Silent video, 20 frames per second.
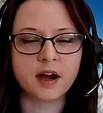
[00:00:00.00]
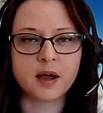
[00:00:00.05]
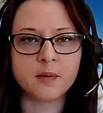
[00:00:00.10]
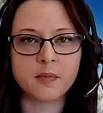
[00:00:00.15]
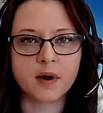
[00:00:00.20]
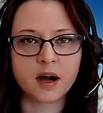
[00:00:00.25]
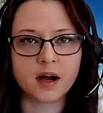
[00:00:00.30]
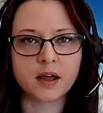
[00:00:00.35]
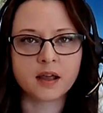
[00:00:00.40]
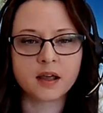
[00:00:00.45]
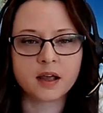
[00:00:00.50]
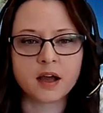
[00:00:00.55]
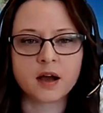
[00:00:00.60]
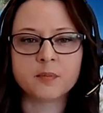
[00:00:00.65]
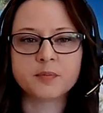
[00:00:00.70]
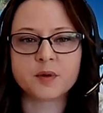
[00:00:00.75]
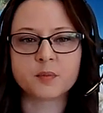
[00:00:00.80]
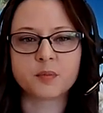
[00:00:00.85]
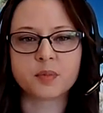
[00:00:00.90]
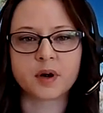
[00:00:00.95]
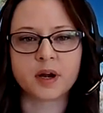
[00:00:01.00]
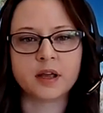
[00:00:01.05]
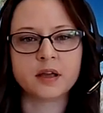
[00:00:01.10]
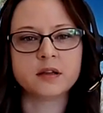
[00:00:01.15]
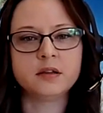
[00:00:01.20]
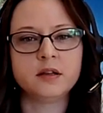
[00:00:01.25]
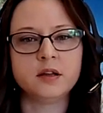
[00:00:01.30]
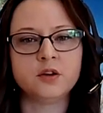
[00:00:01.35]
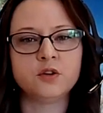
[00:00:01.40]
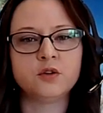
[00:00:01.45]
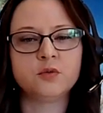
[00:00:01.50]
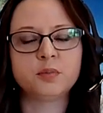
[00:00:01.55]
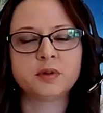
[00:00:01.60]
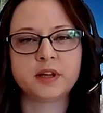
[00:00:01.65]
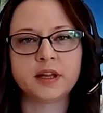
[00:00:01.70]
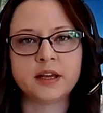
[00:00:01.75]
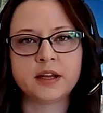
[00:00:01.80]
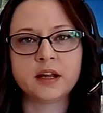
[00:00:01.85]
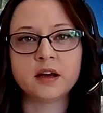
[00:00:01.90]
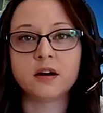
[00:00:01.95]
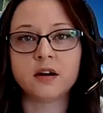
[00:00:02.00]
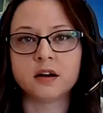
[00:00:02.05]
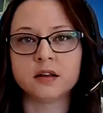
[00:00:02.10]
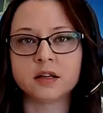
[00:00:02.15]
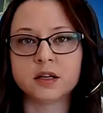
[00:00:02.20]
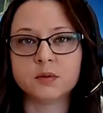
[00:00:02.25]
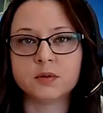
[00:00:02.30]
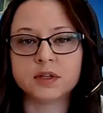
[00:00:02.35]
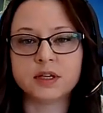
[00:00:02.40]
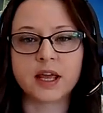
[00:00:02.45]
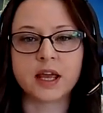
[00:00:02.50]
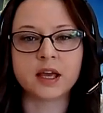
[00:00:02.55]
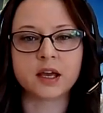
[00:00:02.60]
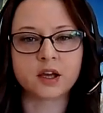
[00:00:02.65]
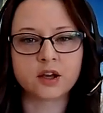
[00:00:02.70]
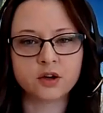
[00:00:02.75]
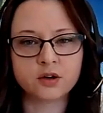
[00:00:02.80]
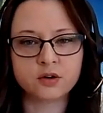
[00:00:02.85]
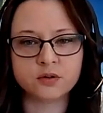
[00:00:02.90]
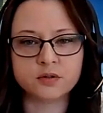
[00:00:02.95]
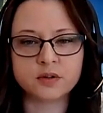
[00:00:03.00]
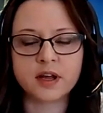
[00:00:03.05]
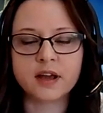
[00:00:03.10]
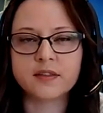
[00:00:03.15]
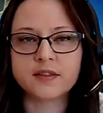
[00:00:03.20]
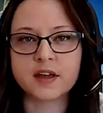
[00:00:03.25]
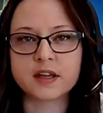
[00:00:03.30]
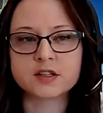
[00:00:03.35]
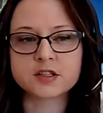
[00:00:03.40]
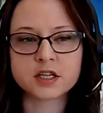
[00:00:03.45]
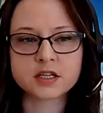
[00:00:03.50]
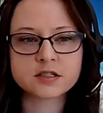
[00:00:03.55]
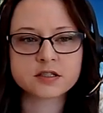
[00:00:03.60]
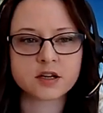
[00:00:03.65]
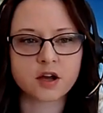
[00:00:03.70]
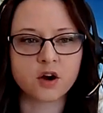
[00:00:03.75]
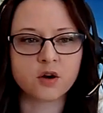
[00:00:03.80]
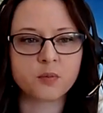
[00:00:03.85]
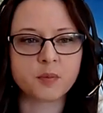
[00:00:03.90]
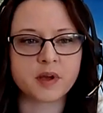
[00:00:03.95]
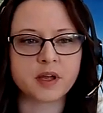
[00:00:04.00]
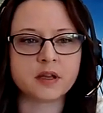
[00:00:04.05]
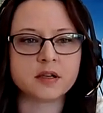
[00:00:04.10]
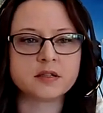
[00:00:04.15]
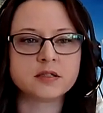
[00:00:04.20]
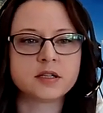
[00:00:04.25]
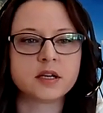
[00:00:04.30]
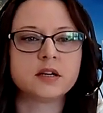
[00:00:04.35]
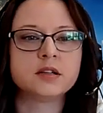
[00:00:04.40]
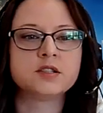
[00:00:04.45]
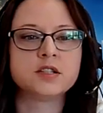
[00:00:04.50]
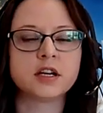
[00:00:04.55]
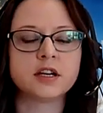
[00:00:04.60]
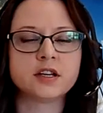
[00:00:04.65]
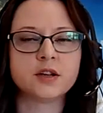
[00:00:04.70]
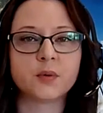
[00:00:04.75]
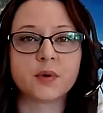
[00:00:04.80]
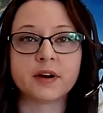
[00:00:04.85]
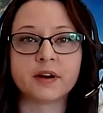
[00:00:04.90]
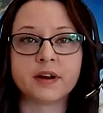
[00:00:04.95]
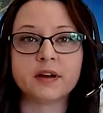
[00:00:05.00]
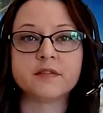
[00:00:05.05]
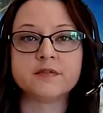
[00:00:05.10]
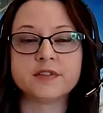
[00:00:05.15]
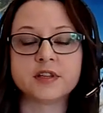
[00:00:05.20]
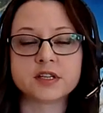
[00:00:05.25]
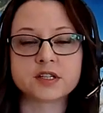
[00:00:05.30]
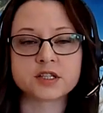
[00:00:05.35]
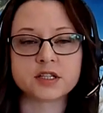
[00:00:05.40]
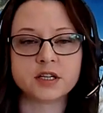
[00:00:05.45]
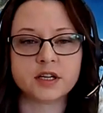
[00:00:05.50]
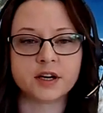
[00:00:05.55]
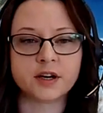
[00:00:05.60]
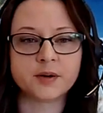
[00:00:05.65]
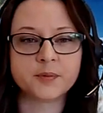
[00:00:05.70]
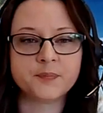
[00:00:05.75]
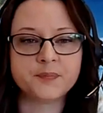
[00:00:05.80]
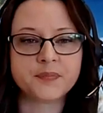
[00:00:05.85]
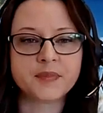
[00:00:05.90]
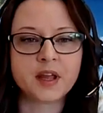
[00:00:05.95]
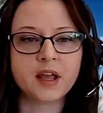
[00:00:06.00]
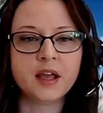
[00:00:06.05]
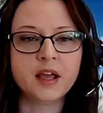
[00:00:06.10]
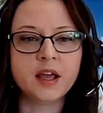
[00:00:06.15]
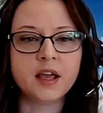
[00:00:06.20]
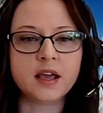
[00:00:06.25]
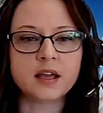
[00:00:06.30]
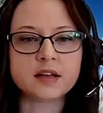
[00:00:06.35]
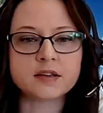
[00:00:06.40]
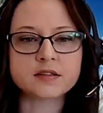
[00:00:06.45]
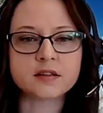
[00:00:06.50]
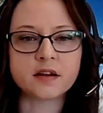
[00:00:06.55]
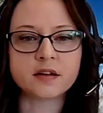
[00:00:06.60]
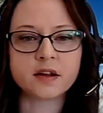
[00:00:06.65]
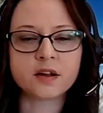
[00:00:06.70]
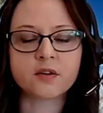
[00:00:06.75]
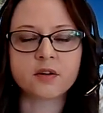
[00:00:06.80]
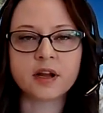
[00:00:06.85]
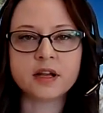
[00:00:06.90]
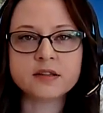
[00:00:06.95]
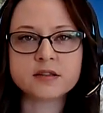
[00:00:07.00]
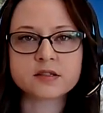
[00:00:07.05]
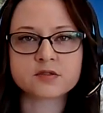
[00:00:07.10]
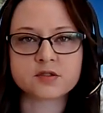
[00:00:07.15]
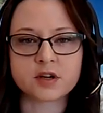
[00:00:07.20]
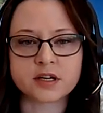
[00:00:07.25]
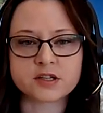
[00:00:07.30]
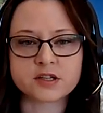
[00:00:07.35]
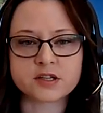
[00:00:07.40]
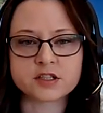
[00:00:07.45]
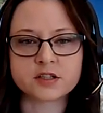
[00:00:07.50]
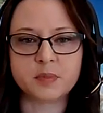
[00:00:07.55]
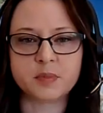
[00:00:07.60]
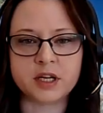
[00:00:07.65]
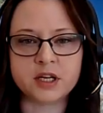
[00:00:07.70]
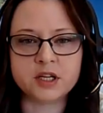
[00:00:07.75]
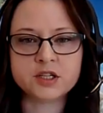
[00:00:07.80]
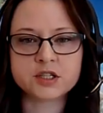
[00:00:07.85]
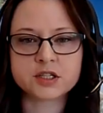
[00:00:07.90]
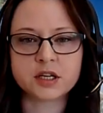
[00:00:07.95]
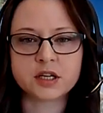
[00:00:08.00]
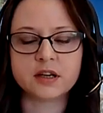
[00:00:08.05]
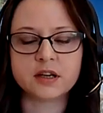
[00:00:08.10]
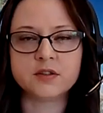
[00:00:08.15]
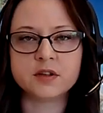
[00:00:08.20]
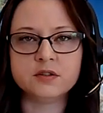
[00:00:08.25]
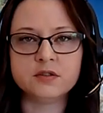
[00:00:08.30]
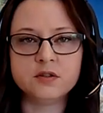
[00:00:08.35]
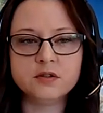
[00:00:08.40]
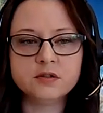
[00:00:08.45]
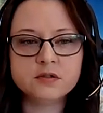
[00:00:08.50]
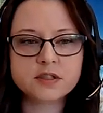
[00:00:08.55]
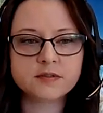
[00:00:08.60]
I'm eyeing up the brand new Planet Hollywood Cancun that just opened January of this year. It is on a great stretch of beach in the new